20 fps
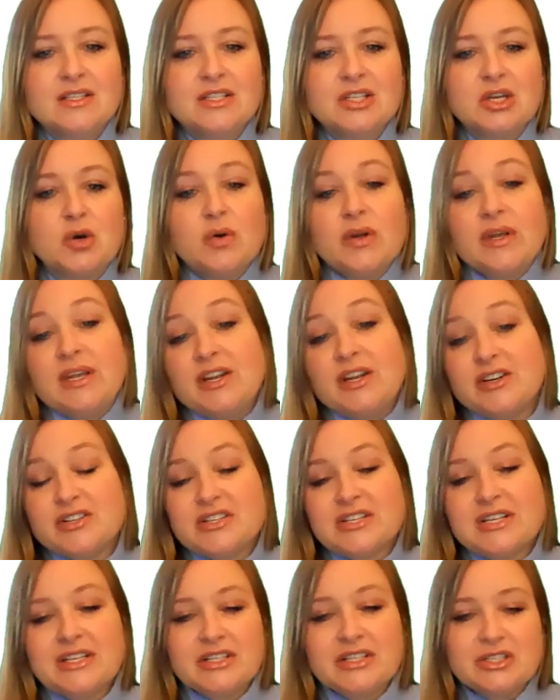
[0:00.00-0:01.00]
So
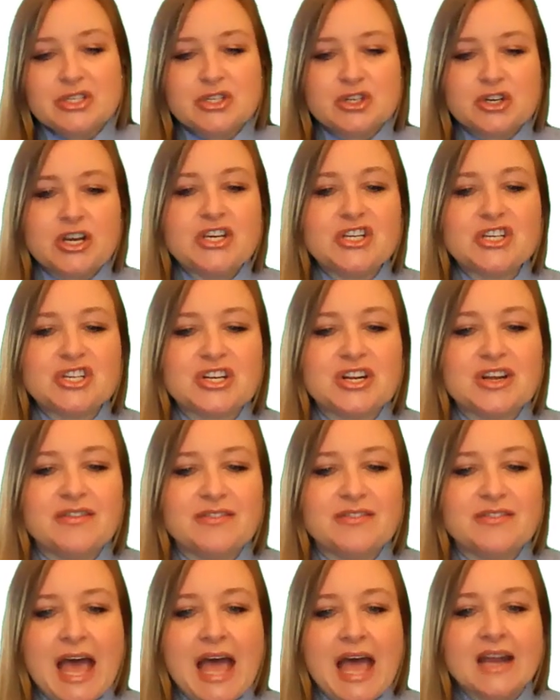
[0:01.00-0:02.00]
here's an illustration
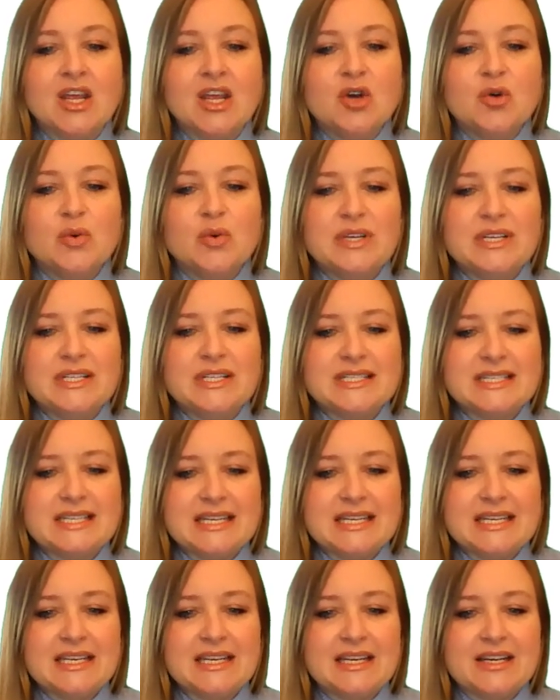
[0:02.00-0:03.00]
of that we
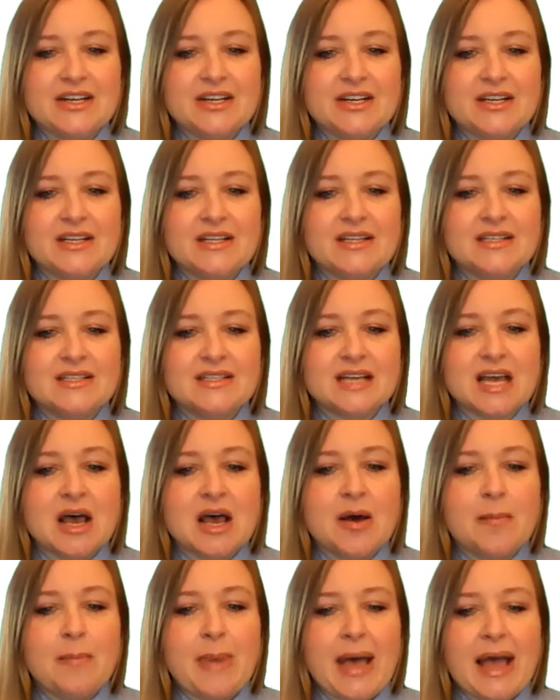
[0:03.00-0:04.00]
see here is
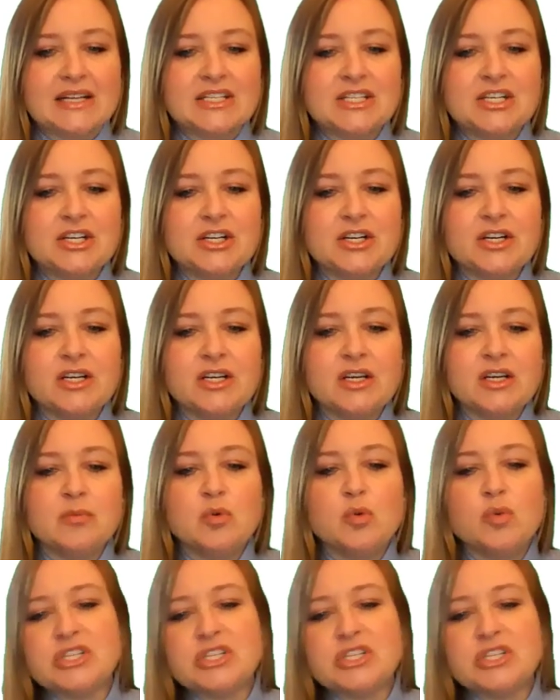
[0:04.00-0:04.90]
a bacterium,